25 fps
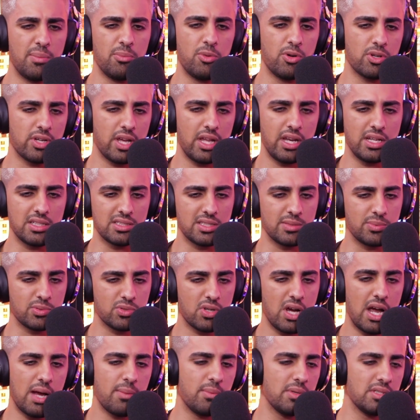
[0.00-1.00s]
I'm not getting
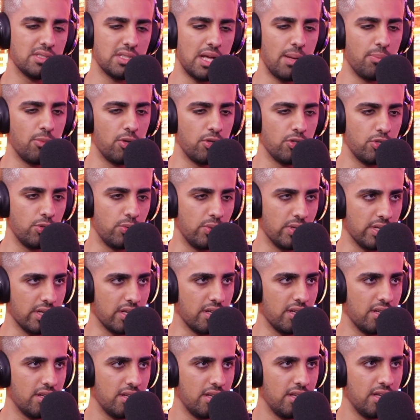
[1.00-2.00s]
subscribers. I'm not doing
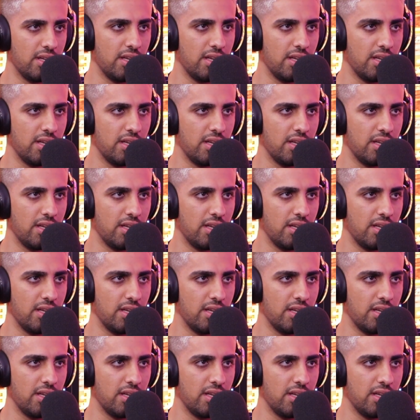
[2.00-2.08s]
it.